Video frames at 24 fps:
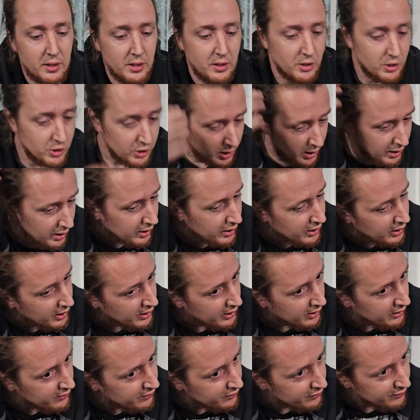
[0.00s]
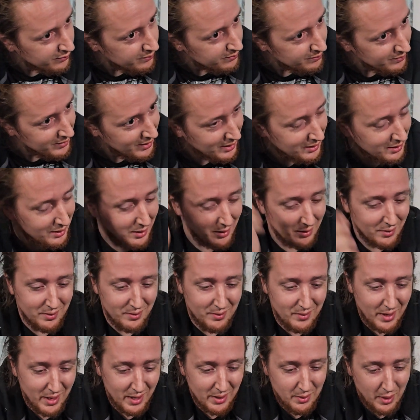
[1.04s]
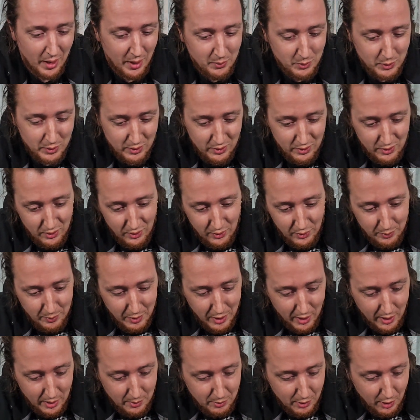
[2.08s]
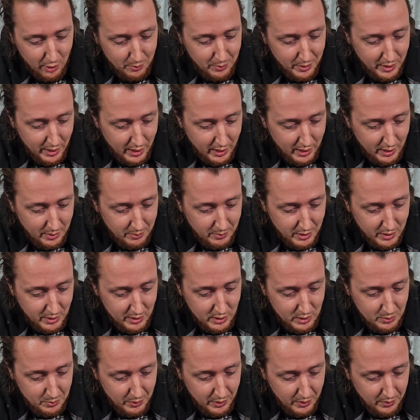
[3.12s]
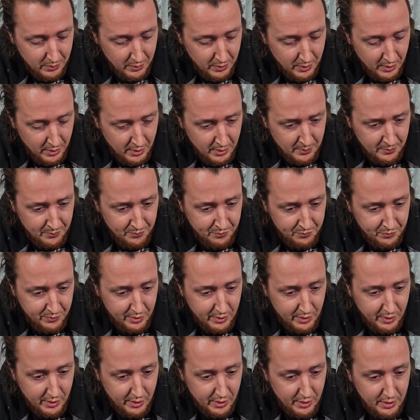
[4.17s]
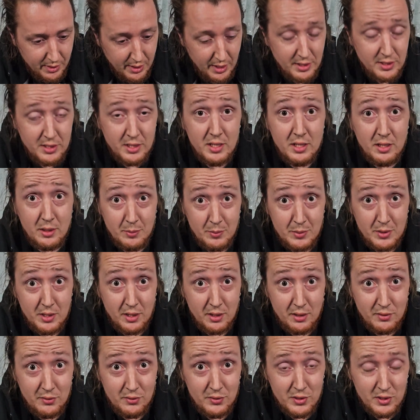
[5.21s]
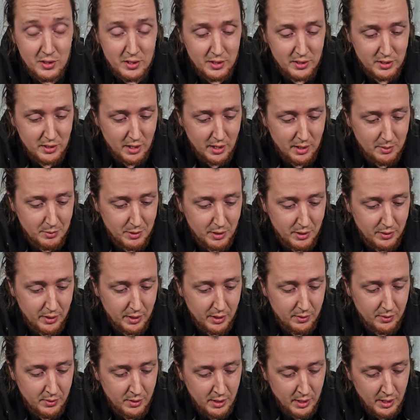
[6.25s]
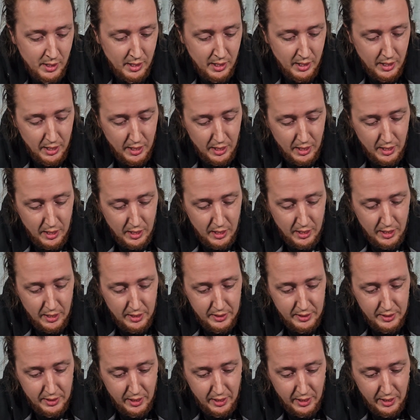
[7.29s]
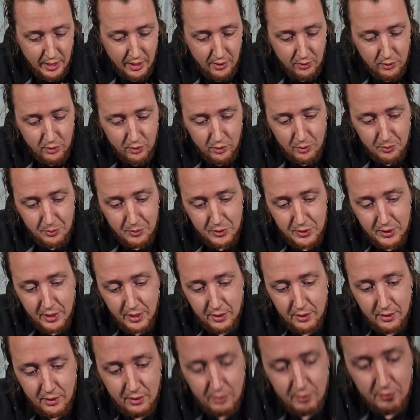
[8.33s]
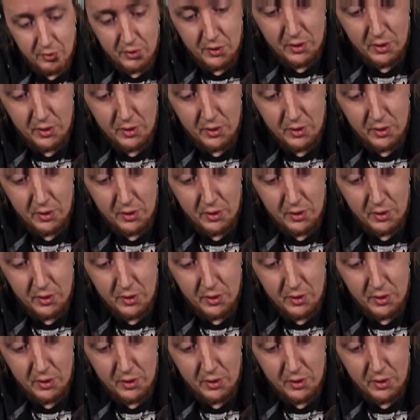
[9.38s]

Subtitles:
E&J kind of, not that they're, I wouldn't call them highbrow by any means, but they see themselves as highbrow now. It's got an alcohol percent of